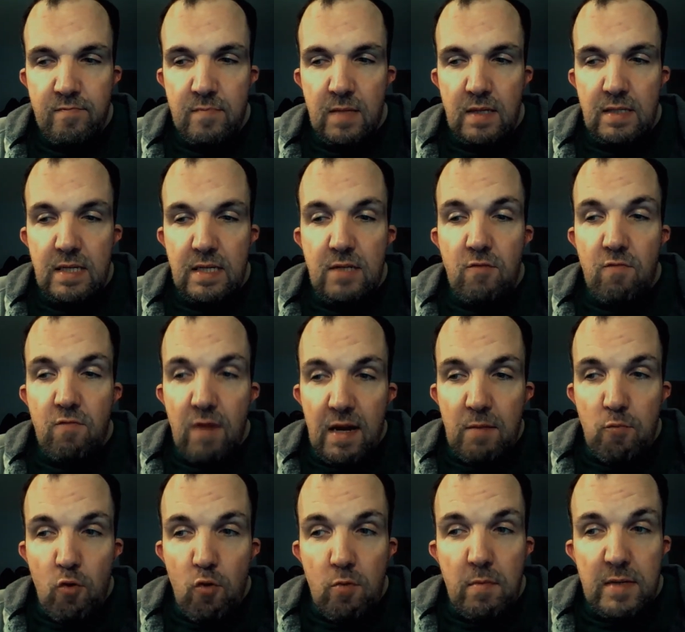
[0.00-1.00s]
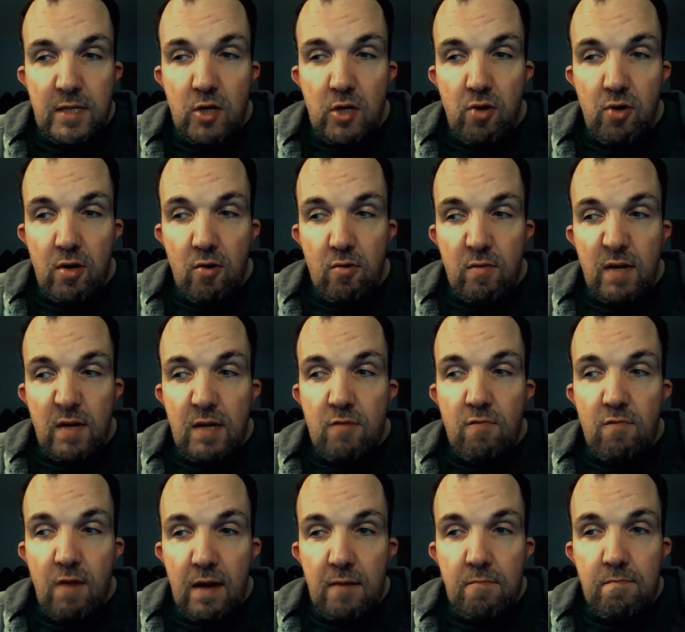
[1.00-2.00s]
need to write more material. I need to
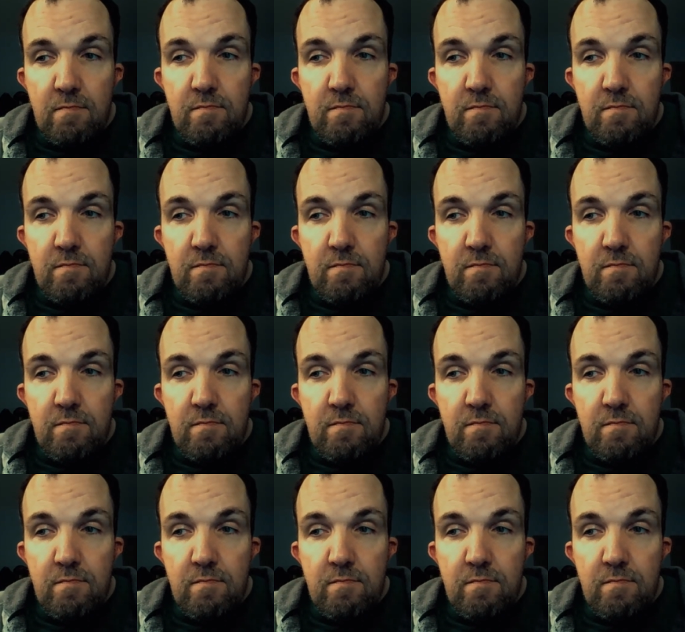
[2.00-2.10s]
write